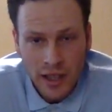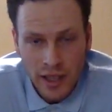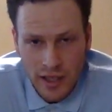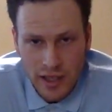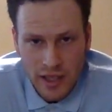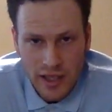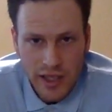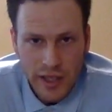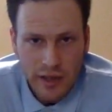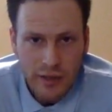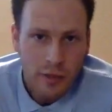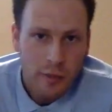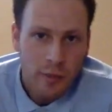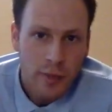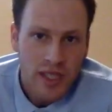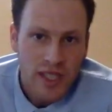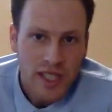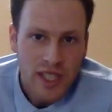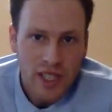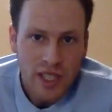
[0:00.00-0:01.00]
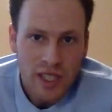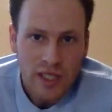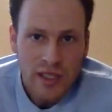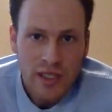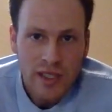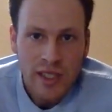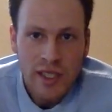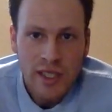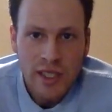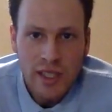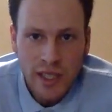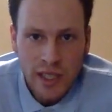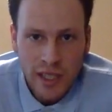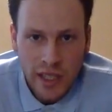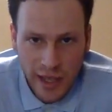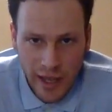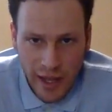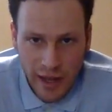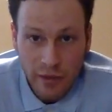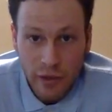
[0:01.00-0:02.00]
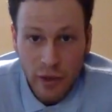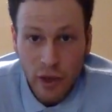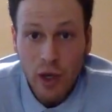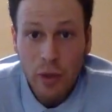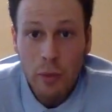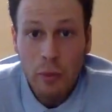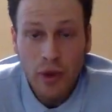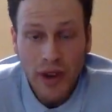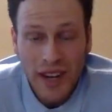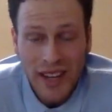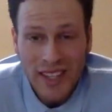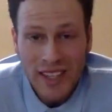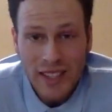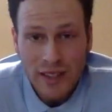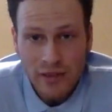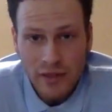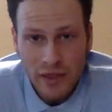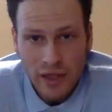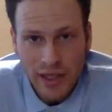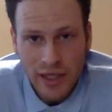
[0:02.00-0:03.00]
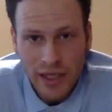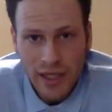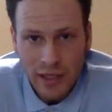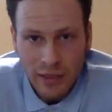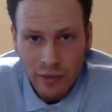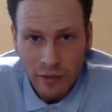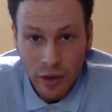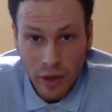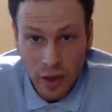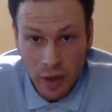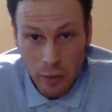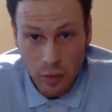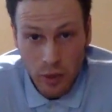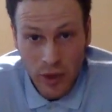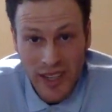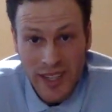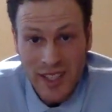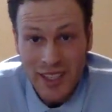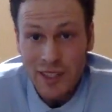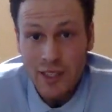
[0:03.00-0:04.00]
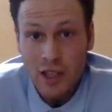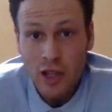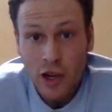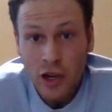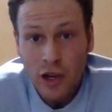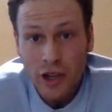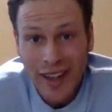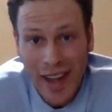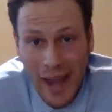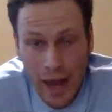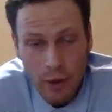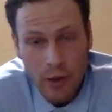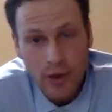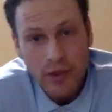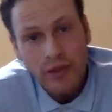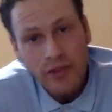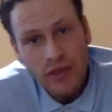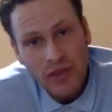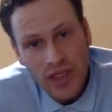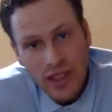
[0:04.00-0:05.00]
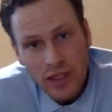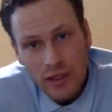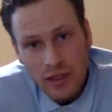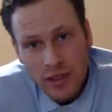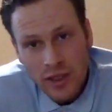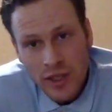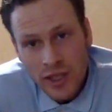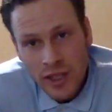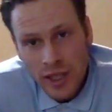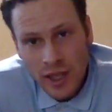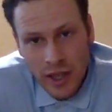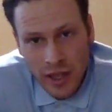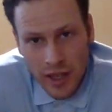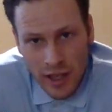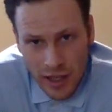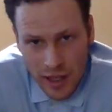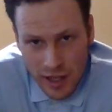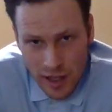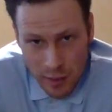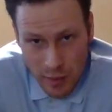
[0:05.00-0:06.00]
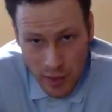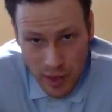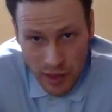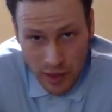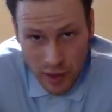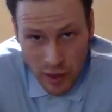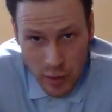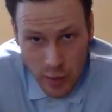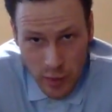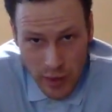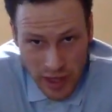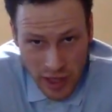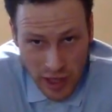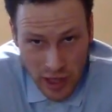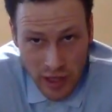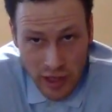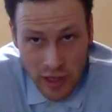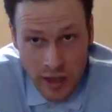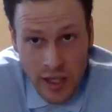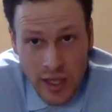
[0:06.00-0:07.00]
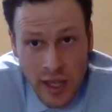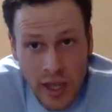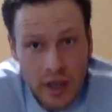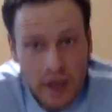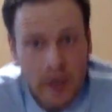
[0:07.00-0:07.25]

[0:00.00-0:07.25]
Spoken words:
these different positions and for our brain to feel it and for our brain to learn how it feels to be in those positions.